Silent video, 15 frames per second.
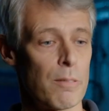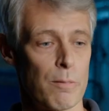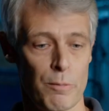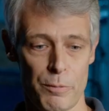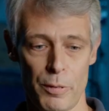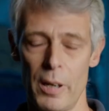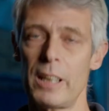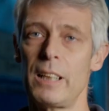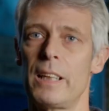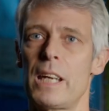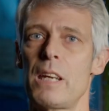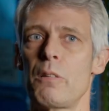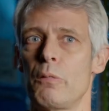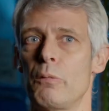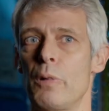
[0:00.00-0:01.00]

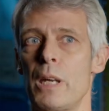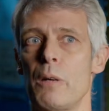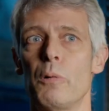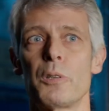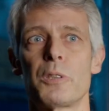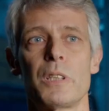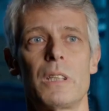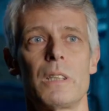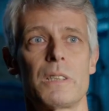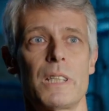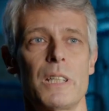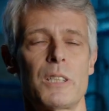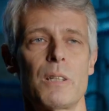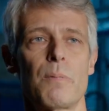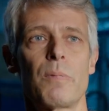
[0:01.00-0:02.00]
Finally, we wanted a
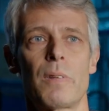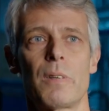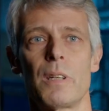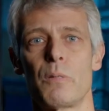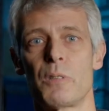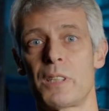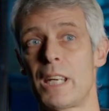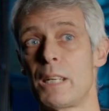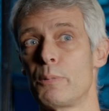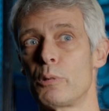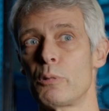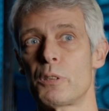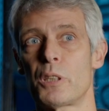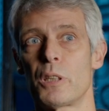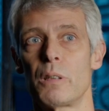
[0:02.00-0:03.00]
system that was able
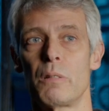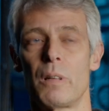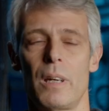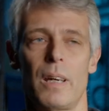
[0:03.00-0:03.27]
to